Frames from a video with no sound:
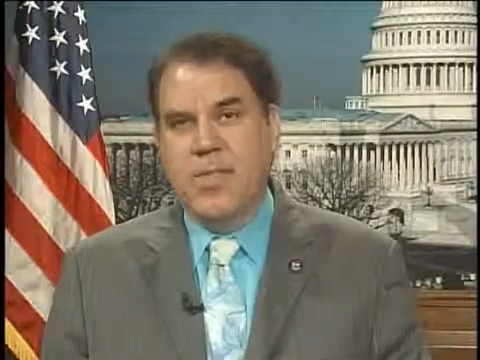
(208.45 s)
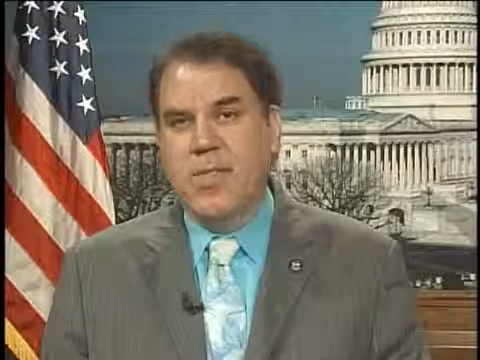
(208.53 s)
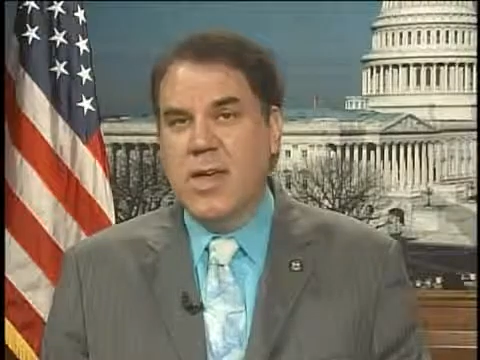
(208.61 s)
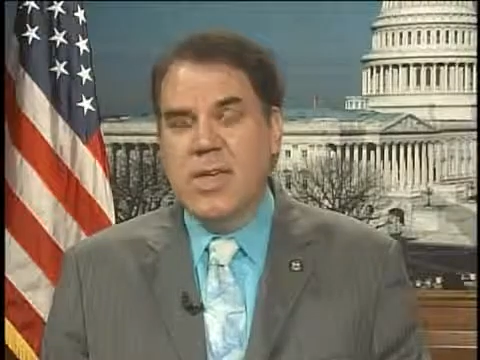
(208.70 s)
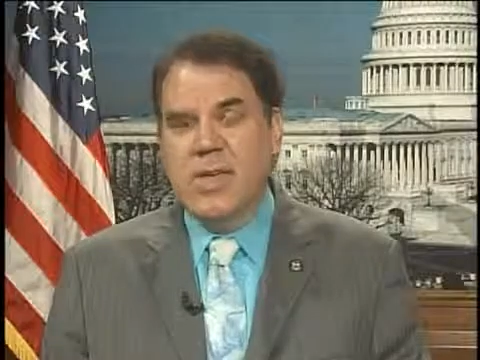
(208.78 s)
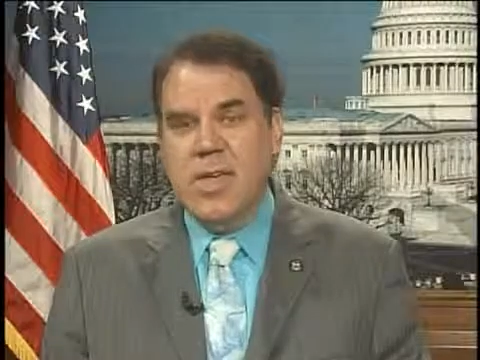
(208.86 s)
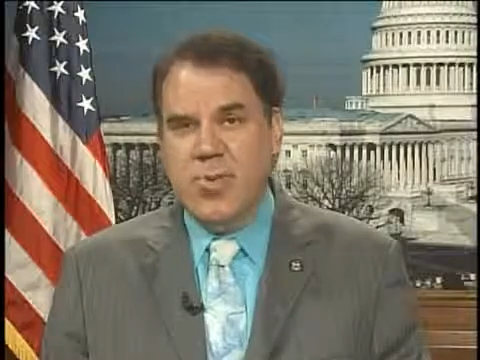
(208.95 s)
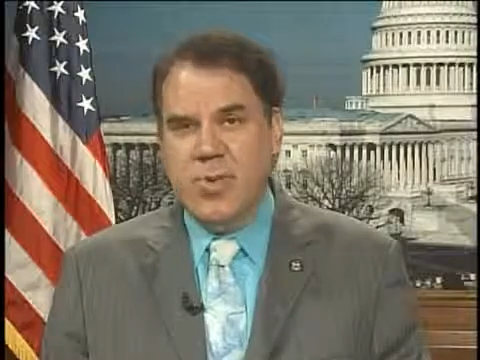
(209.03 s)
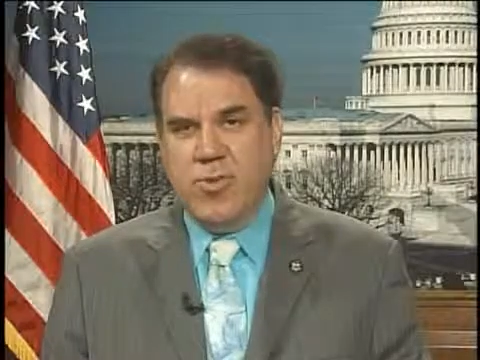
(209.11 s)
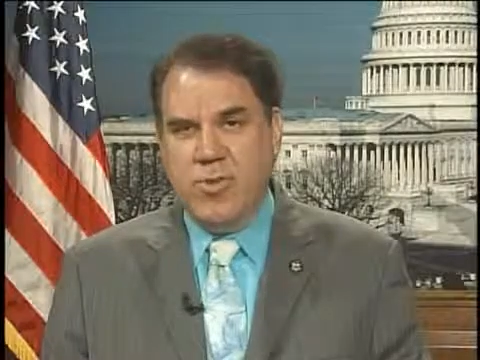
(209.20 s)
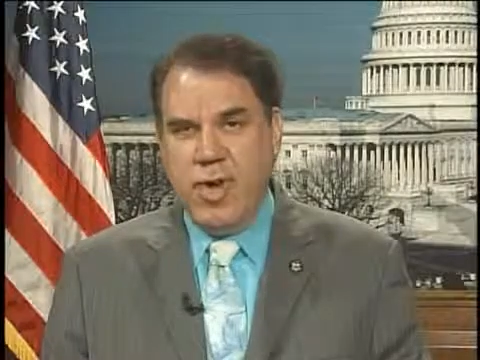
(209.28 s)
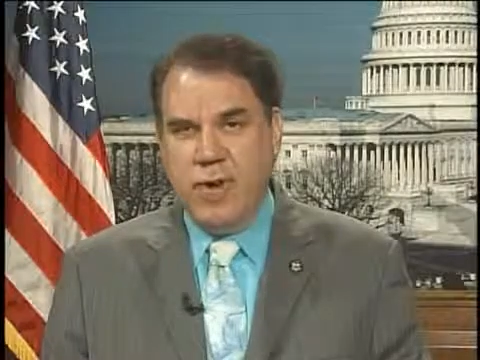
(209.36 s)
They didn't keep
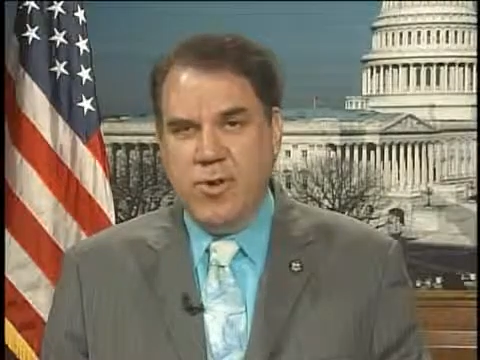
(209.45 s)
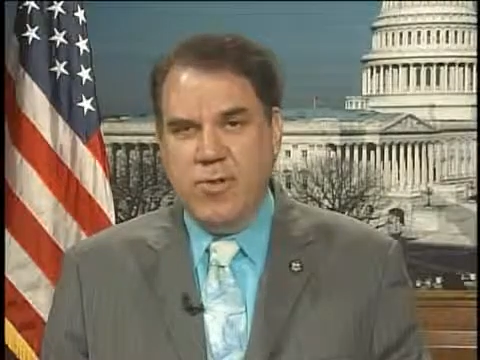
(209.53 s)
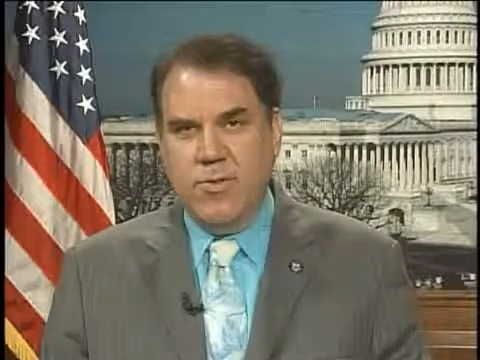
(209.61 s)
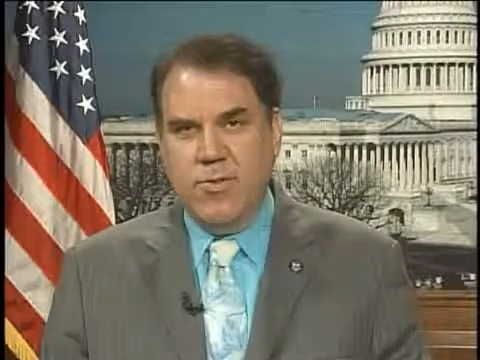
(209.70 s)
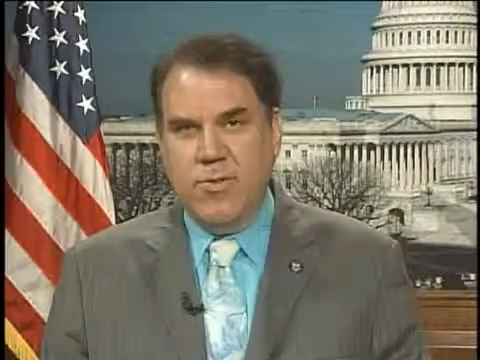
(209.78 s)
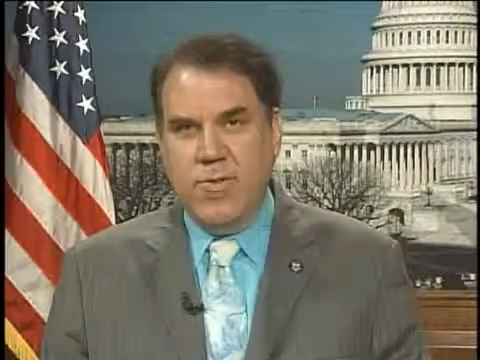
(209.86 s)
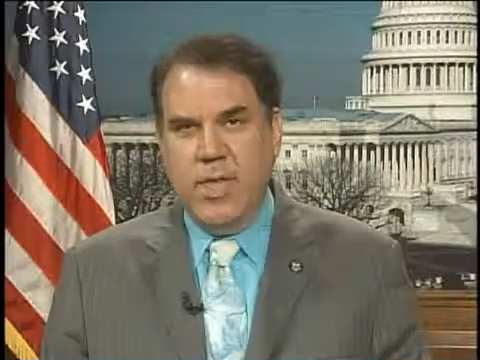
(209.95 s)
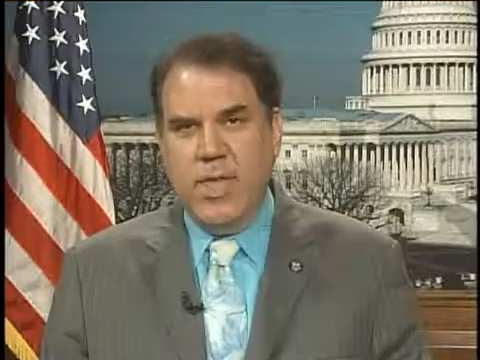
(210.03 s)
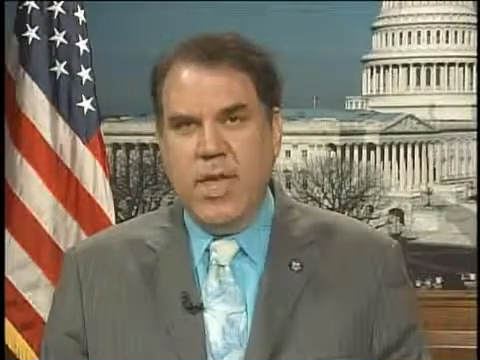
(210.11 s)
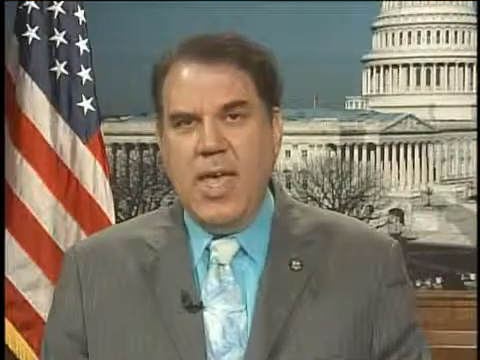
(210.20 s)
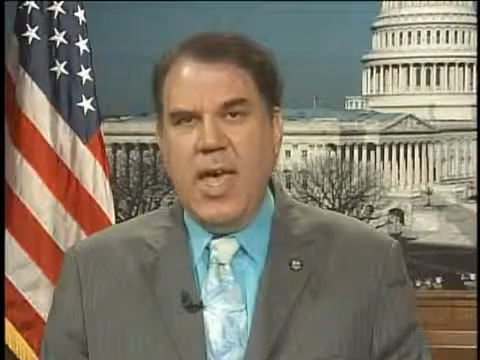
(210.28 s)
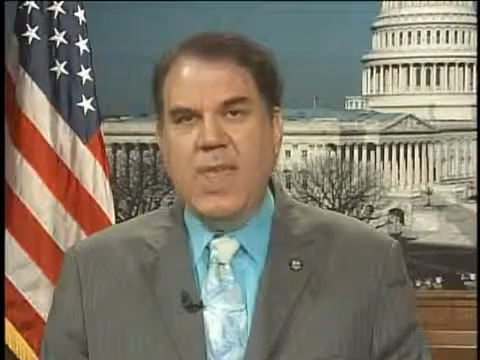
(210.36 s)
good records,
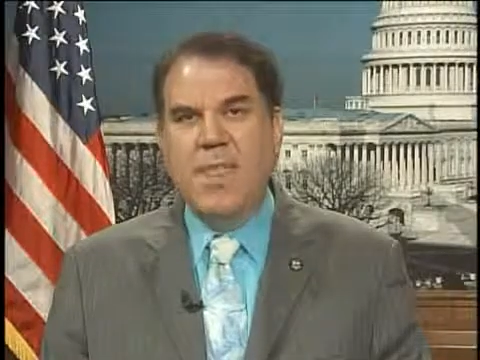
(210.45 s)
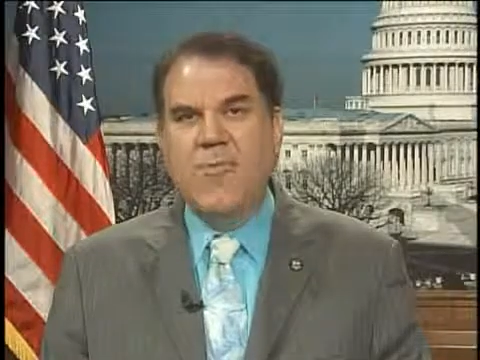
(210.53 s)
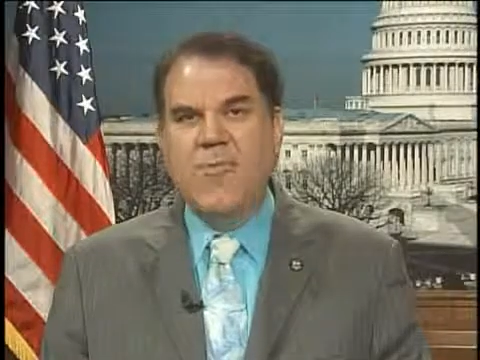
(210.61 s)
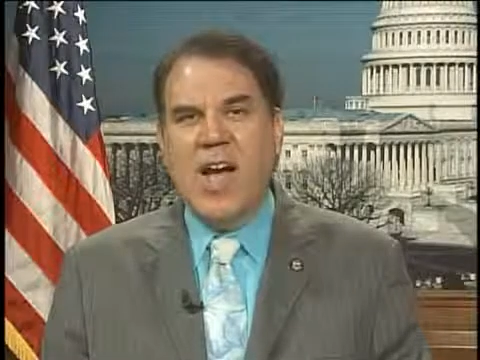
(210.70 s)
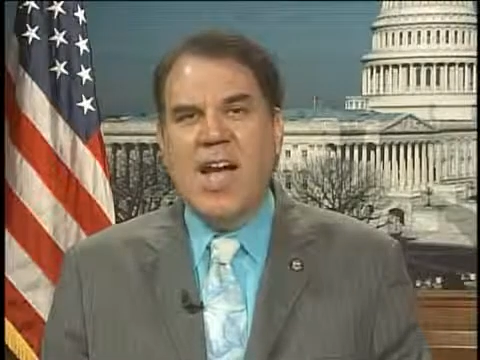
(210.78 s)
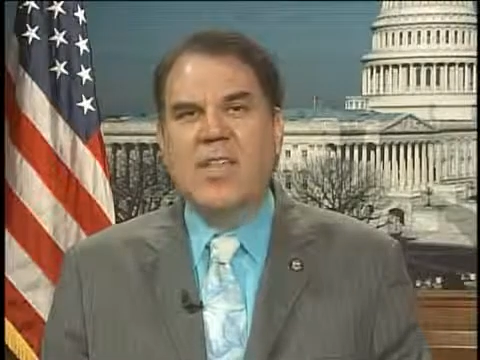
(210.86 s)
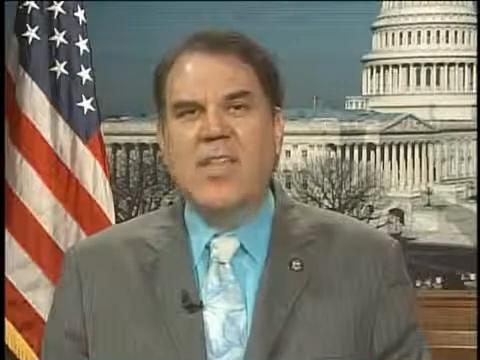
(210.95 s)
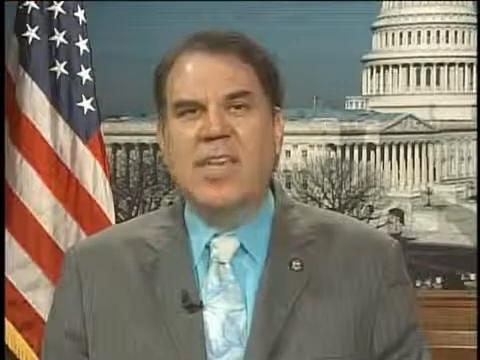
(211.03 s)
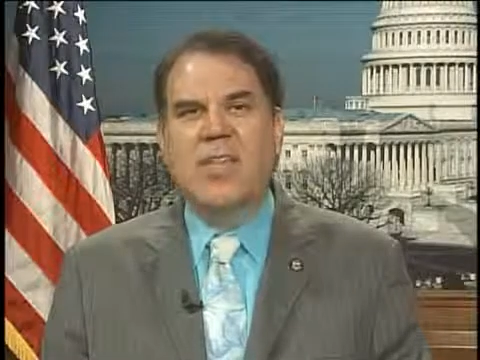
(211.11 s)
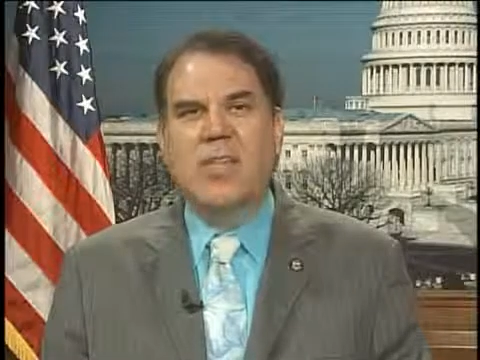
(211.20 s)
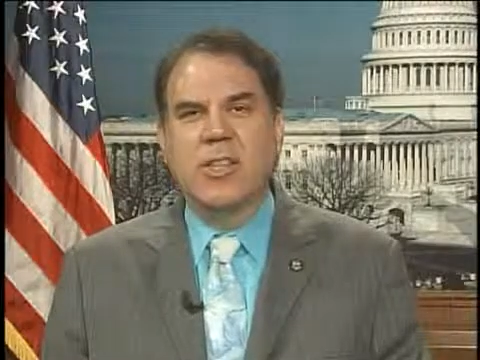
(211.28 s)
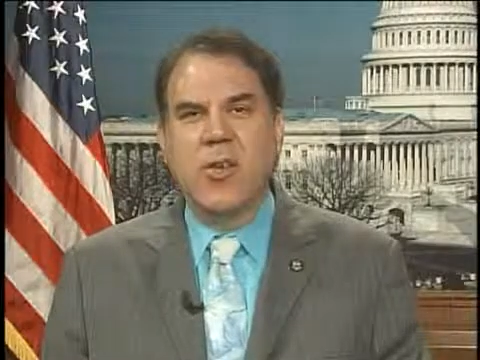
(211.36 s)
and they
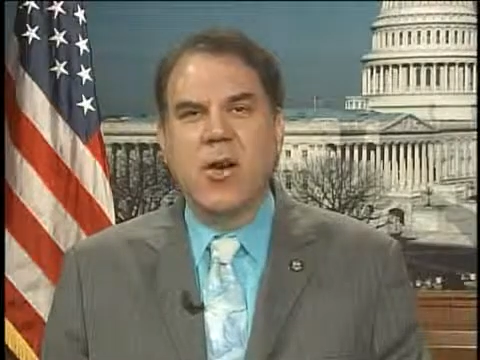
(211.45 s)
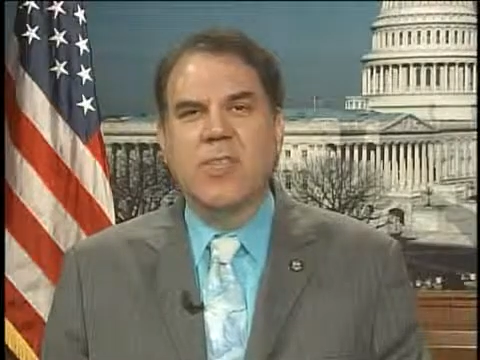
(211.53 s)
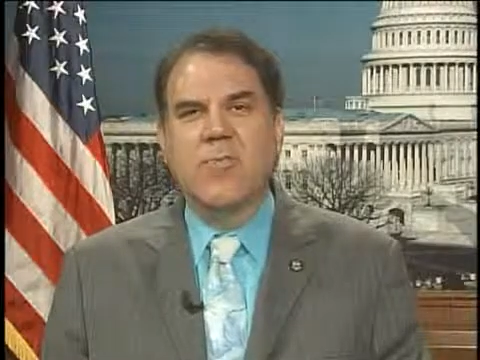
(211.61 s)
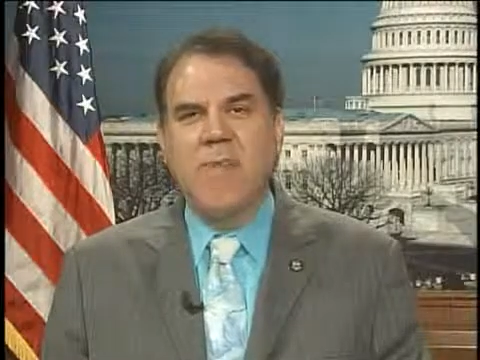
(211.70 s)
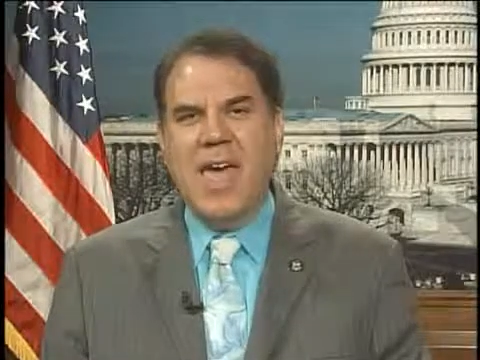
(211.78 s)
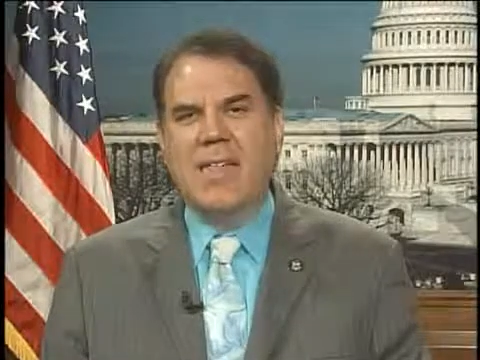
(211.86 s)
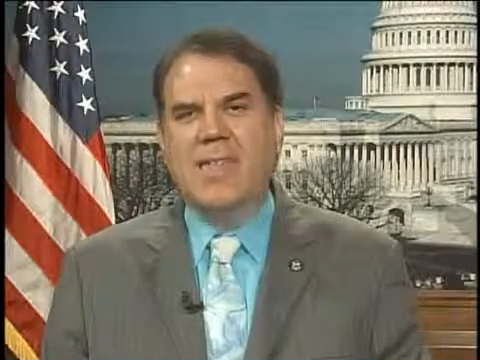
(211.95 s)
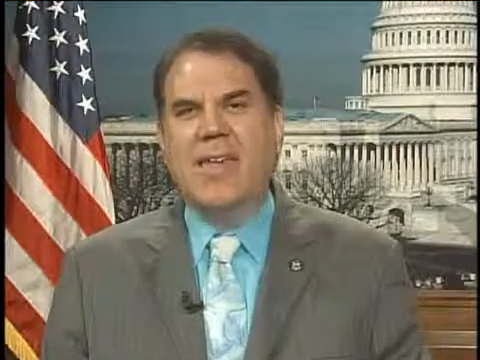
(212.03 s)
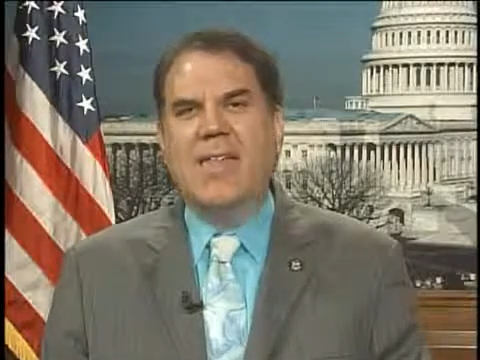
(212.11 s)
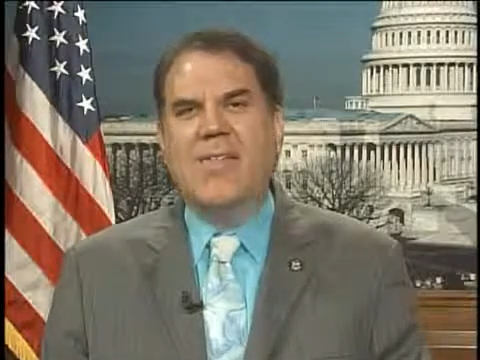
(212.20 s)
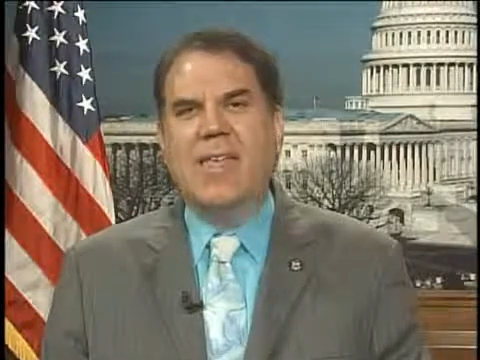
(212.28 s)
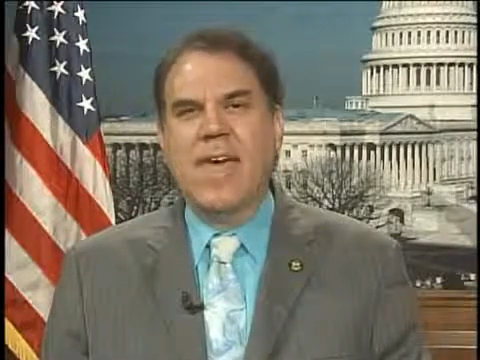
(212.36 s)
violated the laws
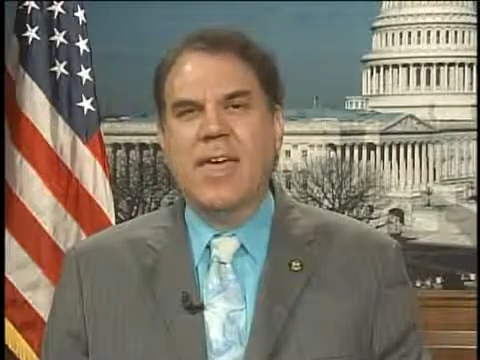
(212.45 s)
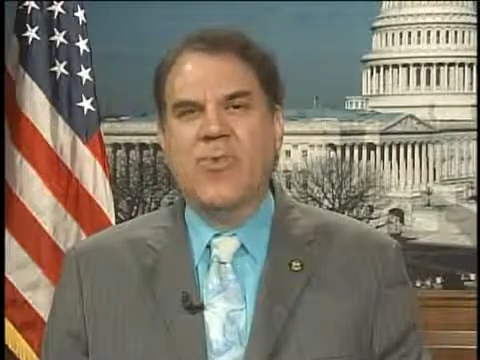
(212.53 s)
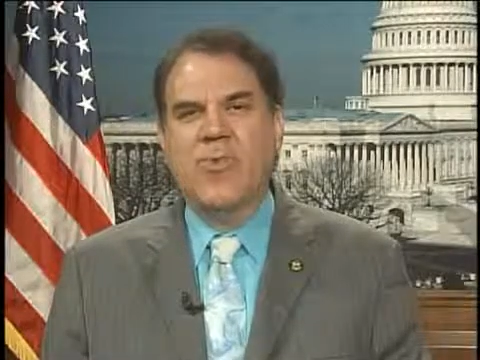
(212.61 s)
mandating that they had